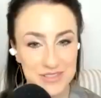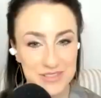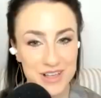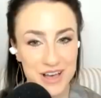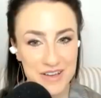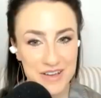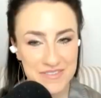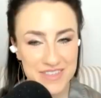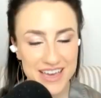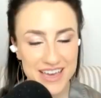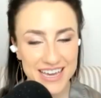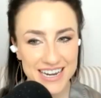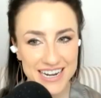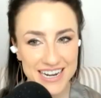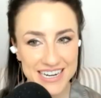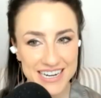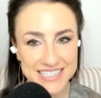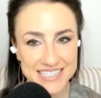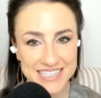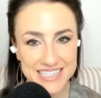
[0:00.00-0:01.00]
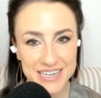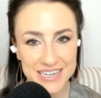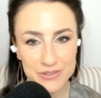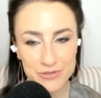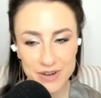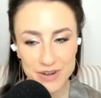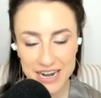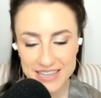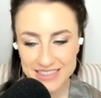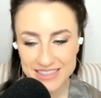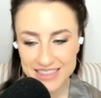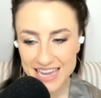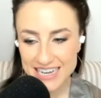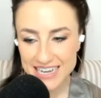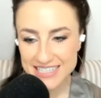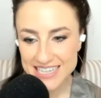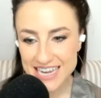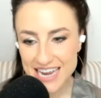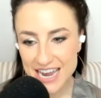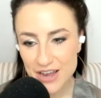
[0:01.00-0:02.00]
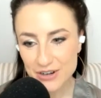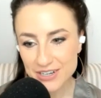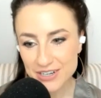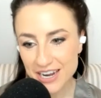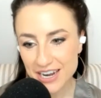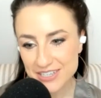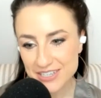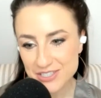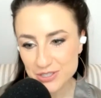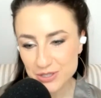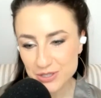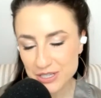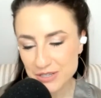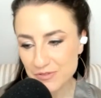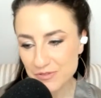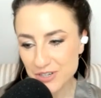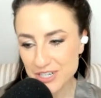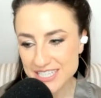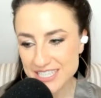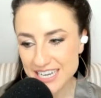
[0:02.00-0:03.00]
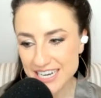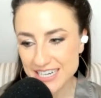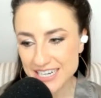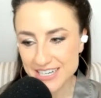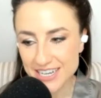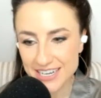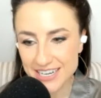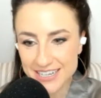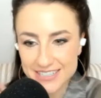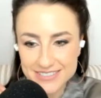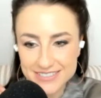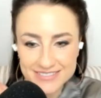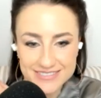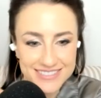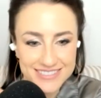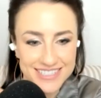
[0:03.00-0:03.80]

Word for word: I love that idea. Write that down, guys. You're looking for a date night.